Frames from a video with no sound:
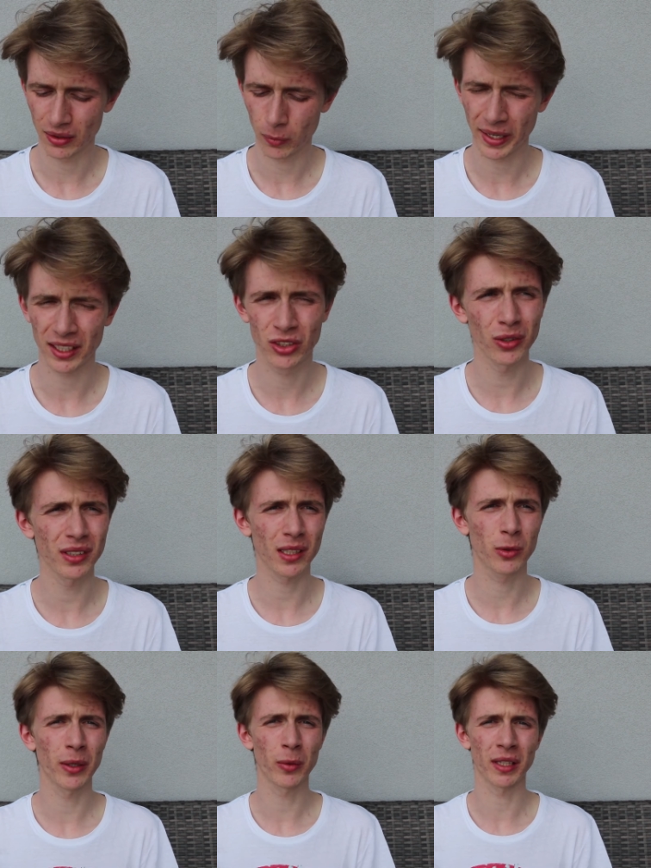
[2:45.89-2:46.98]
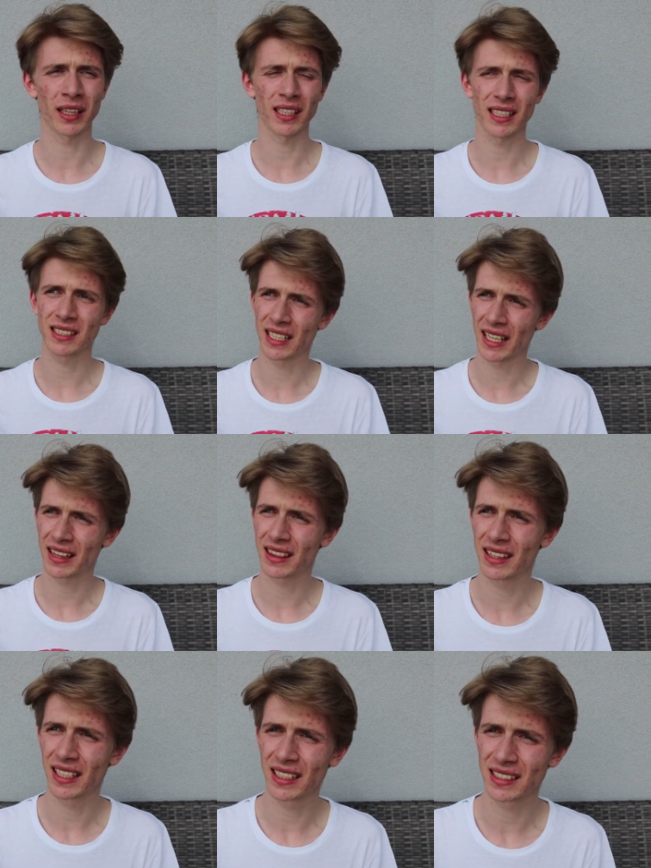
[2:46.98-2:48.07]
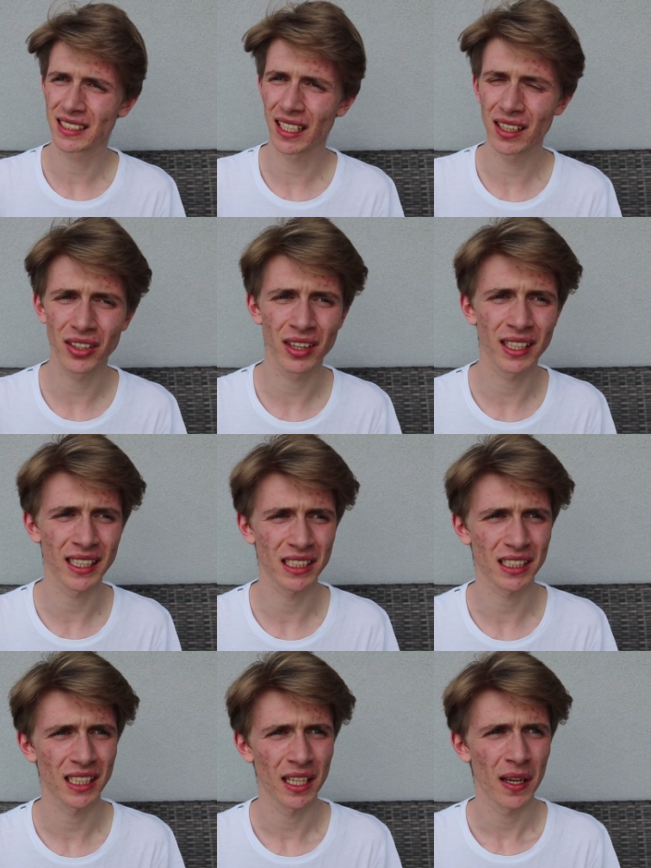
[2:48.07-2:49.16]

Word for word: what I don't agree with is that they tell you this